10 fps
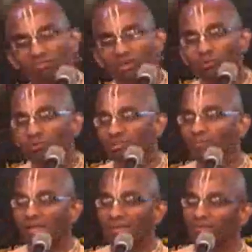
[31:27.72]
feel good,
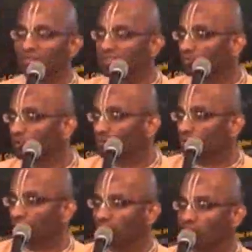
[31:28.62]
sometimes I feel
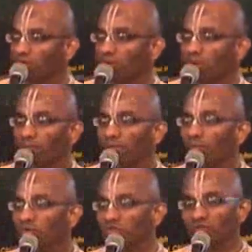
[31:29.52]
spiritual. But
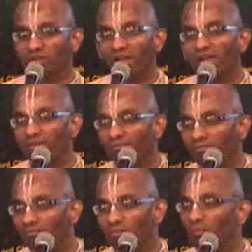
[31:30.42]
most of the time,
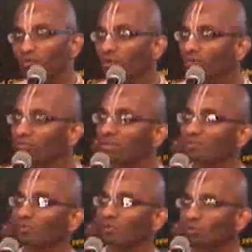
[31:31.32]
people will not feel
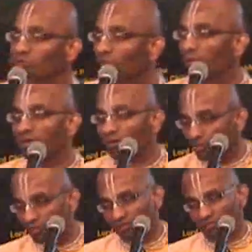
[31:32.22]
spiritual for very long.